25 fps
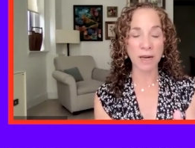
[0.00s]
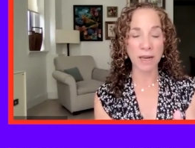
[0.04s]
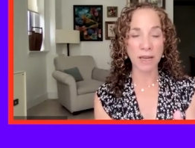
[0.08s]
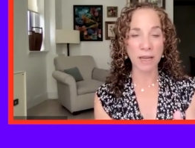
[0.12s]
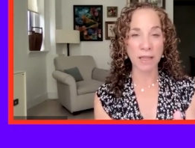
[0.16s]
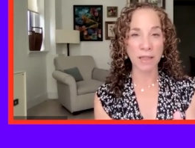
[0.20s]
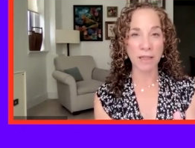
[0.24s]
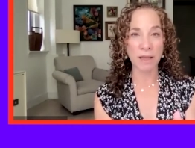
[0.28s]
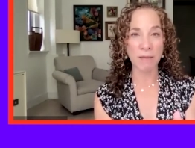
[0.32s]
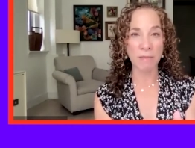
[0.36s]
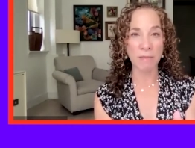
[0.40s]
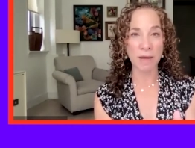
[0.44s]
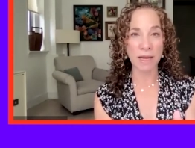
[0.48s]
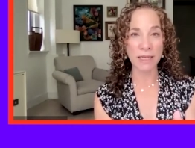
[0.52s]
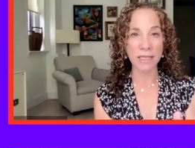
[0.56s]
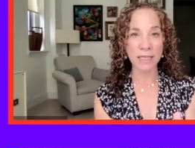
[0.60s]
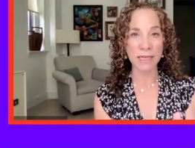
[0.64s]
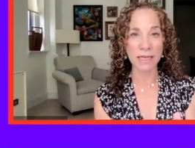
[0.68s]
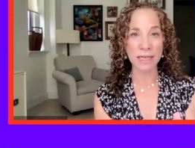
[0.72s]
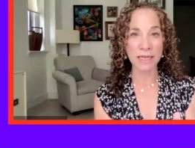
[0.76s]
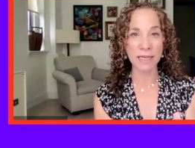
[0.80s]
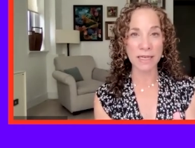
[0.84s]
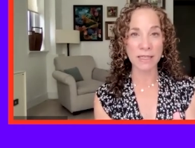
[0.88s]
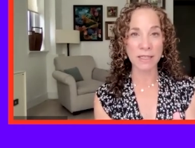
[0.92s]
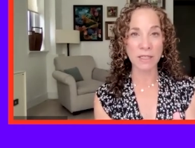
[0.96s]
bringing them
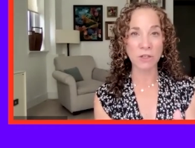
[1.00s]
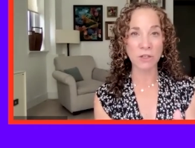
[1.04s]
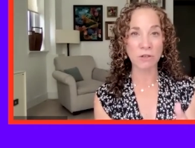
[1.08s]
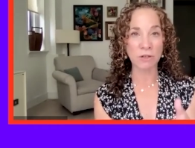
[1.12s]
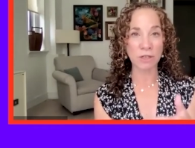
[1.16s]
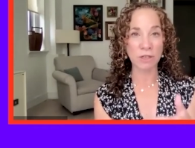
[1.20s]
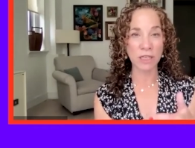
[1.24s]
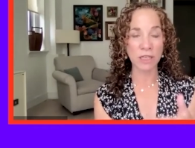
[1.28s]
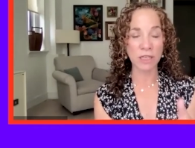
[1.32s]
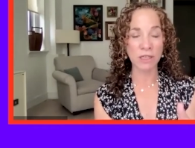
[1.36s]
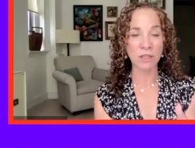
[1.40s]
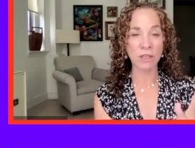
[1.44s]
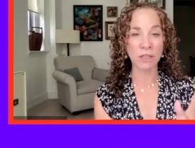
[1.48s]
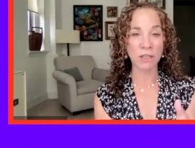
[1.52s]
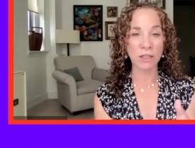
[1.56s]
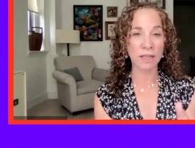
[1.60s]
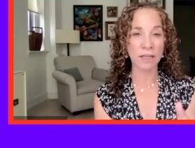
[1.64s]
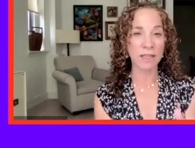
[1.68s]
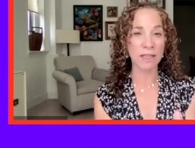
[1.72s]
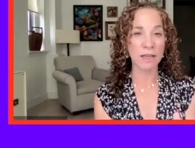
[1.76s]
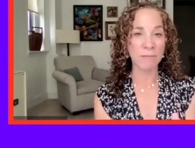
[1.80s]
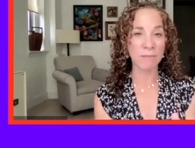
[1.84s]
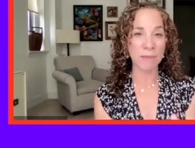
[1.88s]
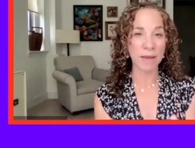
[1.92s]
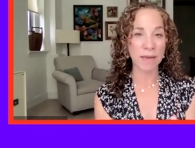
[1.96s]
ideas
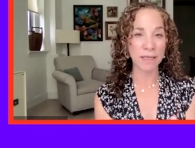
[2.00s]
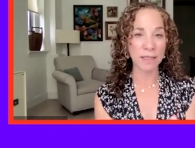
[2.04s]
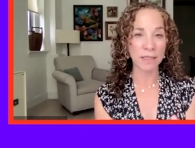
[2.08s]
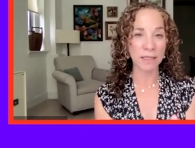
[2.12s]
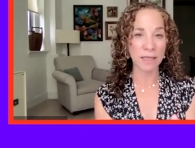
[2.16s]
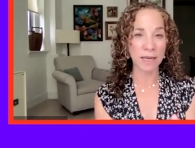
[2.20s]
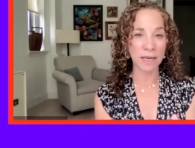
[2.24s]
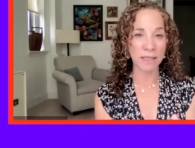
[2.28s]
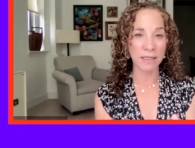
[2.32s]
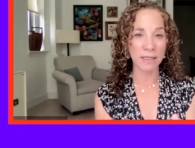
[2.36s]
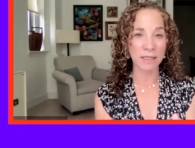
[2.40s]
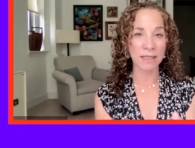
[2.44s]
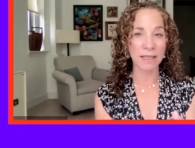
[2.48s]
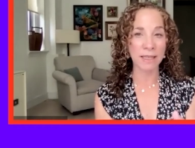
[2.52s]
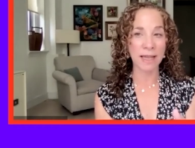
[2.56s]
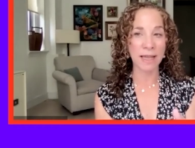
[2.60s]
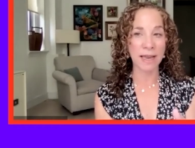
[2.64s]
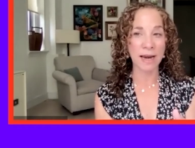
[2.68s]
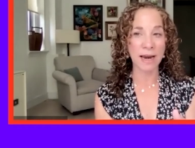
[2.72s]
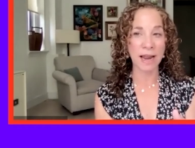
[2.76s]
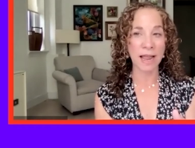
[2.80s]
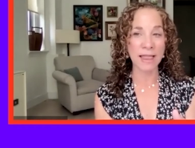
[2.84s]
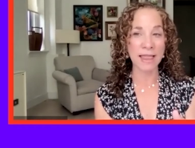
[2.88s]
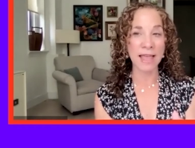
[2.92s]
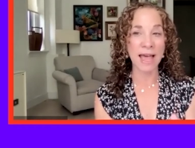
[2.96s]
strategically that make sense.
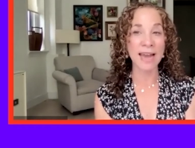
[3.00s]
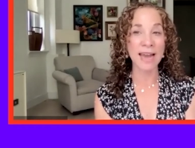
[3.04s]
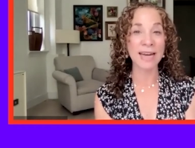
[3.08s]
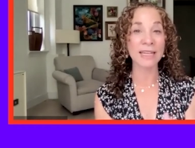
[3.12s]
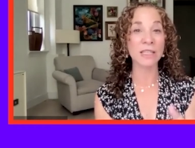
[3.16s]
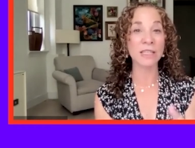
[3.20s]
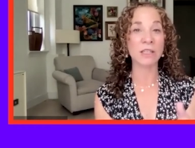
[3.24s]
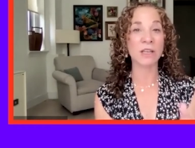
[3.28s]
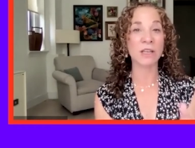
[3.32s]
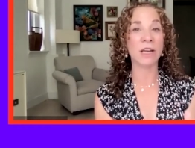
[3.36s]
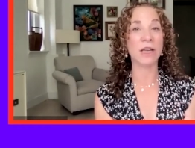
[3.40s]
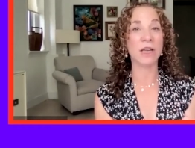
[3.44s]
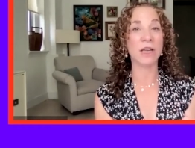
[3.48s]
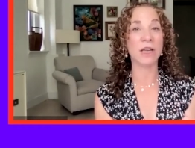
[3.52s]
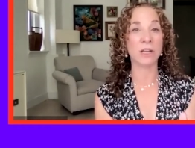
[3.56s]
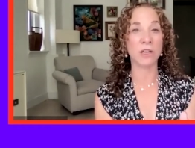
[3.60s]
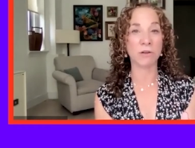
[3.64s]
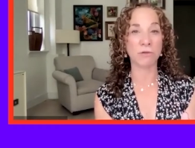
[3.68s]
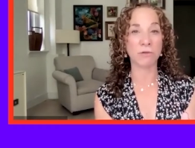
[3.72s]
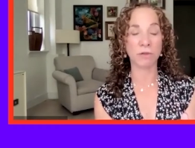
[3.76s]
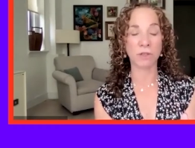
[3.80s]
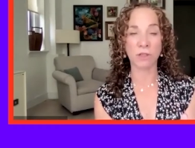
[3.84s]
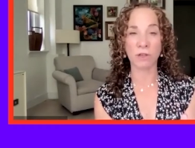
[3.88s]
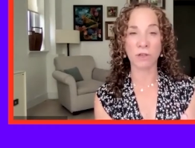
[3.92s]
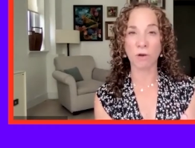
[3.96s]
That and that excite
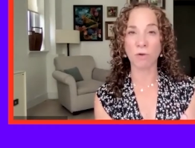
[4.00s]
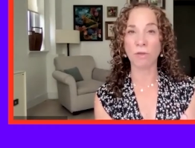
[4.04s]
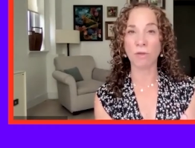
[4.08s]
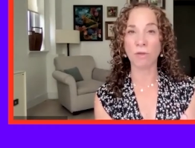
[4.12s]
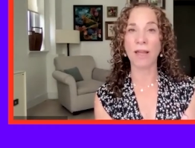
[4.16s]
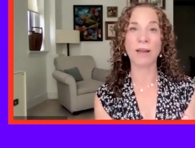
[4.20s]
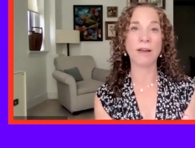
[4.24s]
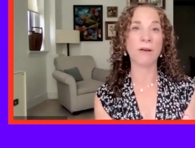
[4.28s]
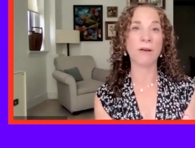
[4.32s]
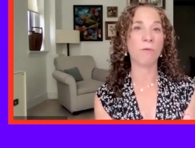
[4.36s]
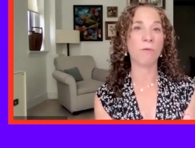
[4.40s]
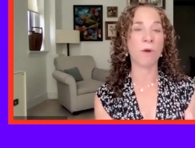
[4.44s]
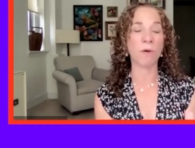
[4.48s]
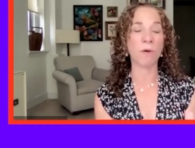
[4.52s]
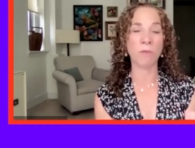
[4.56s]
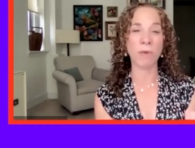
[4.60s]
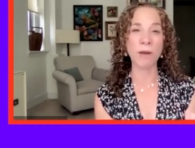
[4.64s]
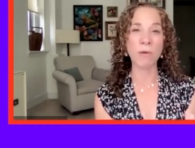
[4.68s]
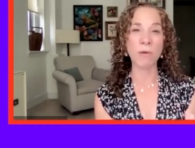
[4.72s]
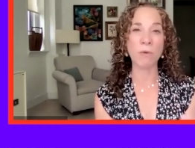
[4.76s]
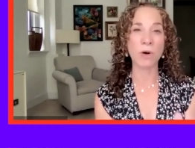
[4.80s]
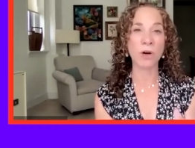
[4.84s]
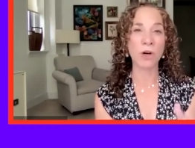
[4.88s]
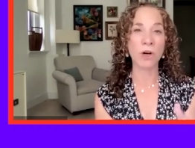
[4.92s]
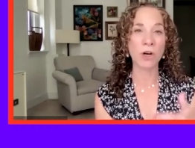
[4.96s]
you. So like when
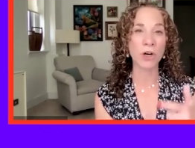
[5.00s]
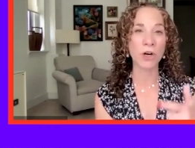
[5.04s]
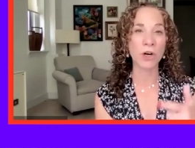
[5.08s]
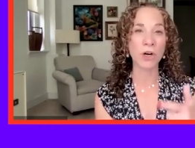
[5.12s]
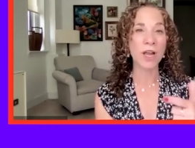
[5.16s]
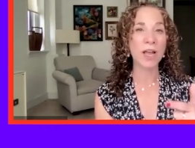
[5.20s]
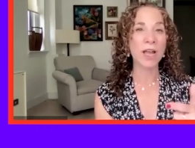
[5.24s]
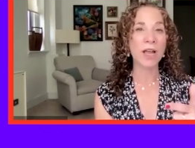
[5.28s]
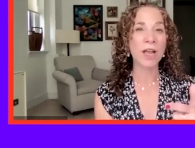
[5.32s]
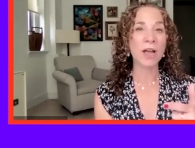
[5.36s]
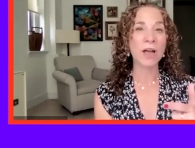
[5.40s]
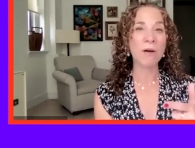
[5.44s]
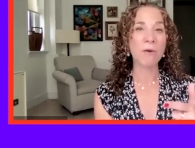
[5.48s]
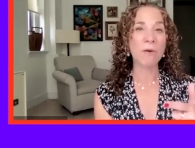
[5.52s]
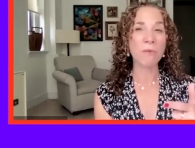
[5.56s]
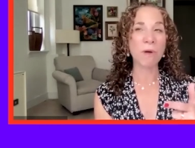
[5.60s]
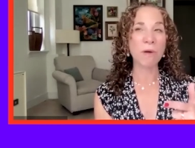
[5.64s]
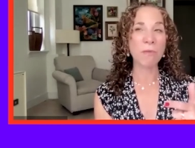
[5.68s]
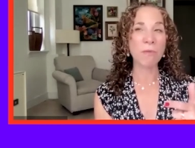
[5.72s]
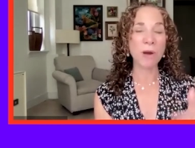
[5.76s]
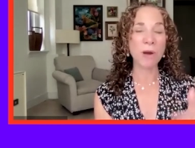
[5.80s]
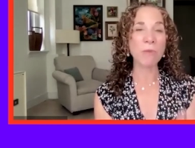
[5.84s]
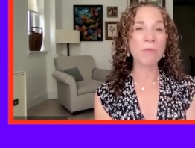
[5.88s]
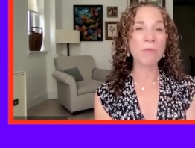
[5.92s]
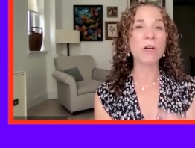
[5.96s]
we were
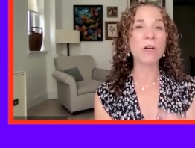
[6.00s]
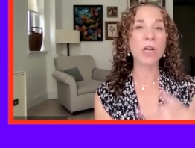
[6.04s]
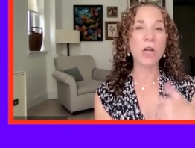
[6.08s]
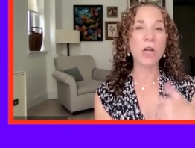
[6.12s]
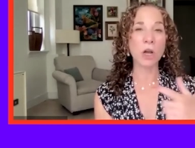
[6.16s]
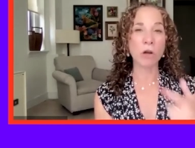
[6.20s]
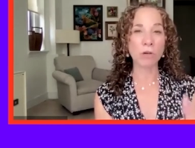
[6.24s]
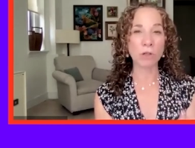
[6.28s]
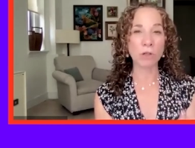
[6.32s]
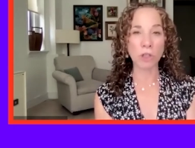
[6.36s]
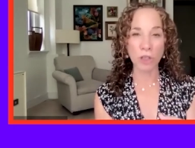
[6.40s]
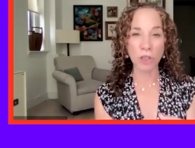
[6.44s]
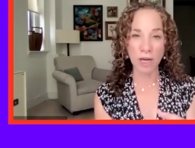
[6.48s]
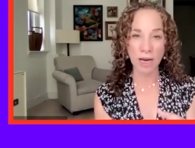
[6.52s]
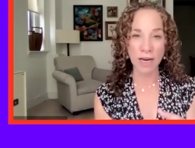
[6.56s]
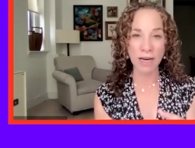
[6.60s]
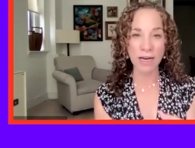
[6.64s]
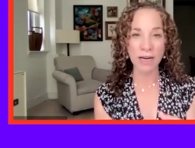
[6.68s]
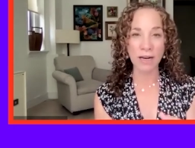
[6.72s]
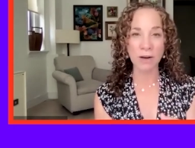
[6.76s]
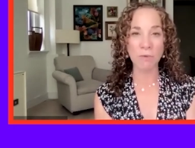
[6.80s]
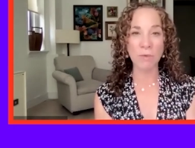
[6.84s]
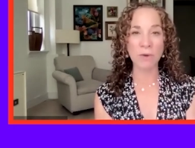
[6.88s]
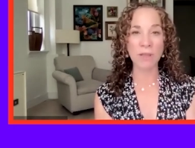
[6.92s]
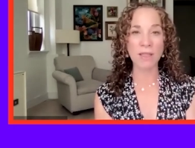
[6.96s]
when we were
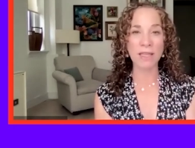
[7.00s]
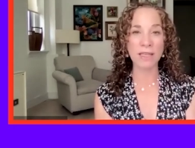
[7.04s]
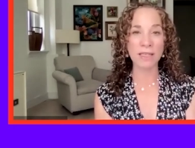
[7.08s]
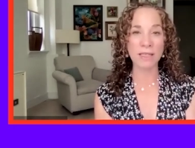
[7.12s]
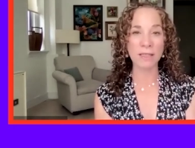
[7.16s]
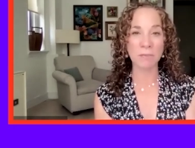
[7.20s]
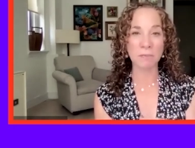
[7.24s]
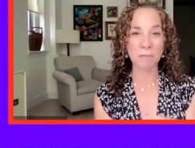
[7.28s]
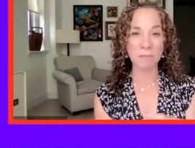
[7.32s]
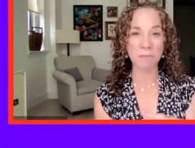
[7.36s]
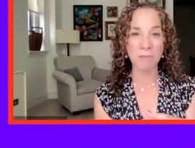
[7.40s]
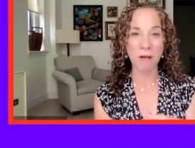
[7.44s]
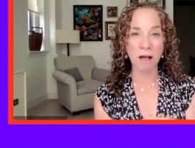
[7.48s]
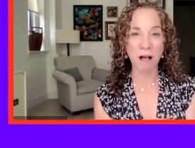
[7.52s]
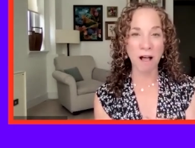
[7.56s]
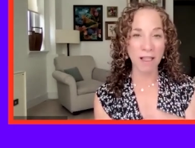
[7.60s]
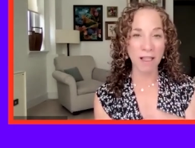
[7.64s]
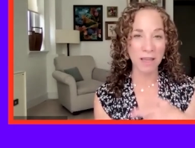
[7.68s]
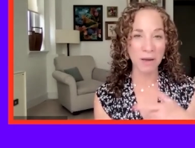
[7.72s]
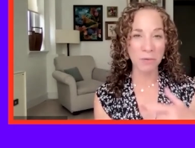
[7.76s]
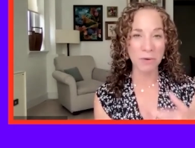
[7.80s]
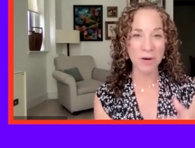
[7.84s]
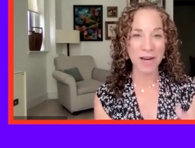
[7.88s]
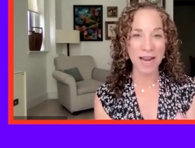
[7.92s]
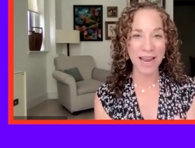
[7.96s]
negotiating with this
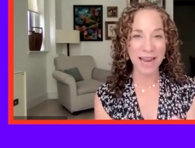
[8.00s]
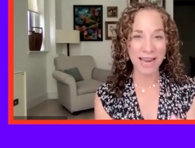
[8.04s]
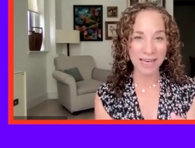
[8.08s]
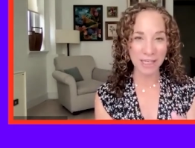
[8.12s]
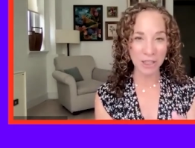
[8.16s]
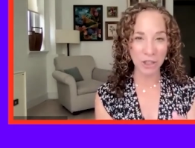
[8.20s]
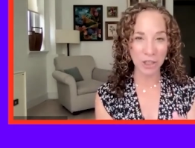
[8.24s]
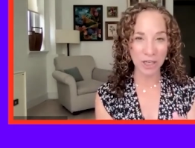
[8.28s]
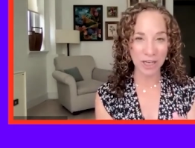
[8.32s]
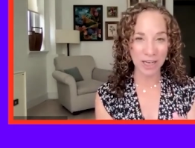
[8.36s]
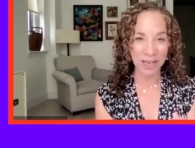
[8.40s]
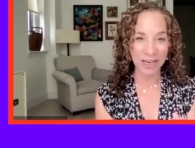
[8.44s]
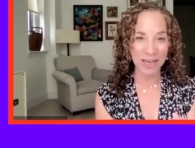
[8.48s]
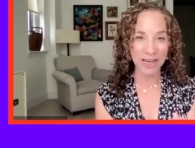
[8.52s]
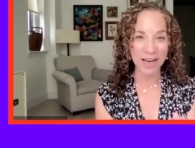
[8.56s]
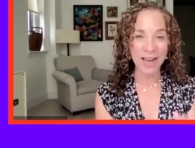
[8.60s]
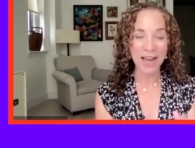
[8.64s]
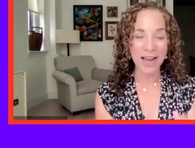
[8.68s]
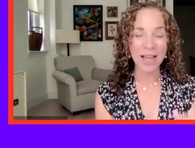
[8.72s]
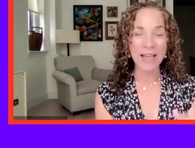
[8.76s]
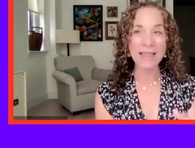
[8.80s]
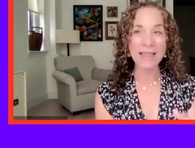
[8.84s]
Hollywood agent,